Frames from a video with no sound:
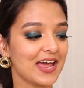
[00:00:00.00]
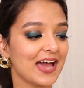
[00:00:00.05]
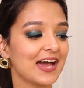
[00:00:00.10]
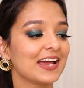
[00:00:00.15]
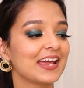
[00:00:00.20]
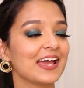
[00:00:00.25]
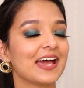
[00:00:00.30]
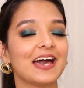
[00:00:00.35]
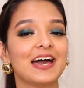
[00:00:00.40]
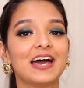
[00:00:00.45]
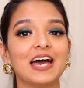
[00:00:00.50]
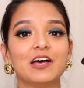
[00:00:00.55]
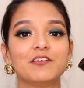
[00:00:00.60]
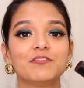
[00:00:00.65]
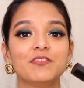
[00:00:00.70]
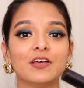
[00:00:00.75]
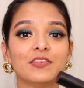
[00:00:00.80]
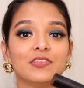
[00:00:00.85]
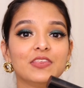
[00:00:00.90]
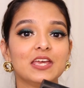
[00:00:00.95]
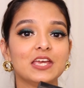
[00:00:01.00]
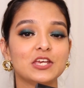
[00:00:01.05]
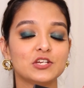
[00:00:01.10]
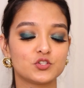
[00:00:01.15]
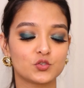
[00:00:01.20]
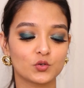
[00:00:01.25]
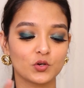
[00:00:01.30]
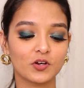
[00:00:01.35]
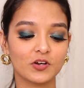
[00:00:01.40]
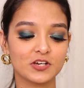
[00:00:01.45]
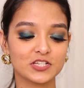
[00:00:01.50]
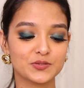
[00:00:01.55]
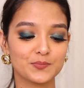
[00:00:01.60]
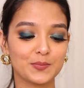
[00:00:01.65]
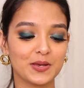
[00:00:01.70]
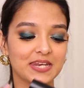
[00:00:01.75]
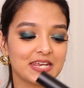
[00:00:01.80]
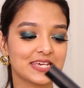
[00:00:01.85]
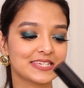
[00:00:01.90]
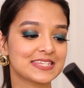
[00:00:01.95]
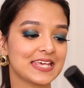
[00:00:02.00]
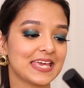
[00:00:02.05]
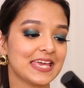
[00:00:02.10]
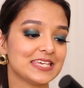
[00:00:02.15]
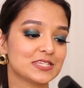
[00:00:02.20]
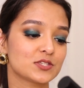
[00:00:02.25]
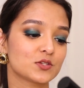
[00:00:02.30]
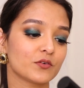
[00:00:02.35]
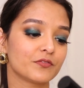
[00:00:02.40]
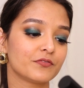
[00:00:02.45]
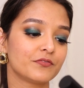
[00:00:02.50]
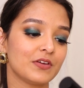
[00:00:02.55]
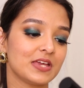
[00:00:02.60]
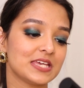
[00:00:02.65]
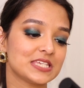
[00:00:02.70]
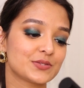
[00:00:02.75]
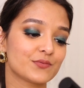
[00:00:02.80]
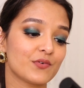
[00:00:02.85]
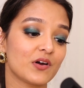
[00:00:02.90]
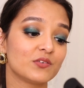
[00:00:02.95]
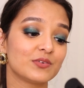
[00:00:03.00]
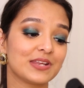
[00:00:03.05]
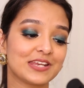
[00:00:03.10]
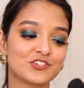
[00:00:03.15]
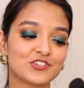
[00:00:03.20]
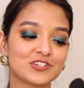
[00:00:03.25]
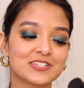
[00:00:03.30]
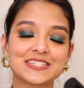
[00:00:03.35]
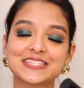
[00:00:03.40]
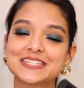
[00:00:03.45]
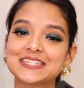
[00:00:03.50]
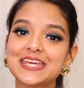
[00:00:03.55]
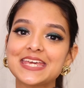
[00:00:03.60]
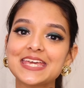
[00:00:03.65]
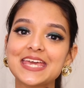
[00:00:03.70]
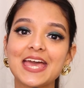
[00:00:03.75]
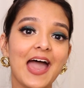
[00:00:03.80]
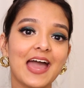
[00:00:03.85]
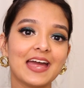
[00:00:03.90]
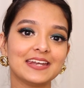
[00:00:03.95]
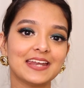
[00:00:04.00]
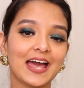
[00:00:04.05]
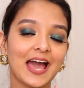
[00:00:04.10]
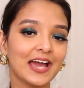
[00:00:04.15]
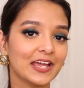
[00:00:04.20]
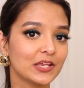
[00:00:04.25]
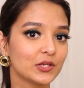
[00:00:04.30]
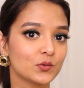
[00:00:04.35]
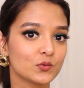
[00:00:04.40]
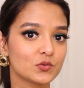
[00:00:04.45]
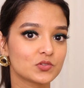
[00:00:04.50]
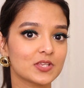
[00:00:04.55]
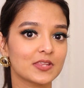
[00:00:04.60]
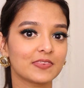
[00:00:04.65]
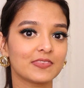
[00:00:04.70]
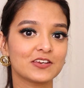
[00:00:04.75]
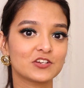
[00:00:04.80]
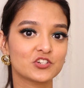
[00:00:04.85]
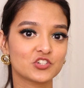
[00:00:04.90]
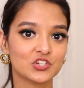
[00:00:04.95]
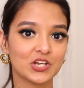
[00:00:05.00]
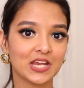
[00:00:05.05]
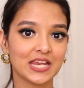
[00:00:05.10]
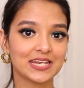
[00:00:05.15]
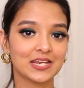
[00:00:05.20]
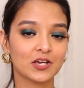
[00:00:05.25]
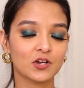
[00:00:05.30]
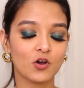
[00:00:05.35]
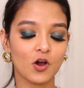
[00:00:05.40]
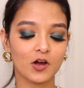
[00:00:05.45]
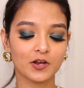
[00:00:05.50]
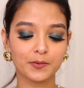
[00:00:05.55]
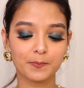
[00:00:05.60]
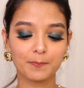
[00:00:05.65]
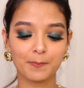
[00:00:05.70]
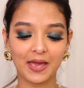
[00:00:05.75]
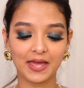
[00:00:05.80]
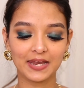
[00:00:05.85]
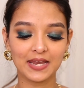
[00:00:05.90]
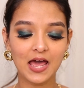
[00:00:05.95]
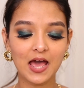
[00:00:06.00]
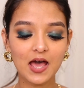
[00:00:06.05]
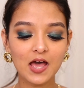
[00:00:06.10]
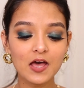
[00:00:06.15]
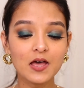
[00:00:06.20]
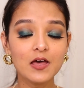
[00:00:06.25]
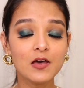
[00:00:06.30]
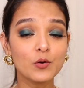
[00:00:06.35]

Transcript: I have the Sugar Cosmetics Ace of Face foundation stick and I use the shade Panna.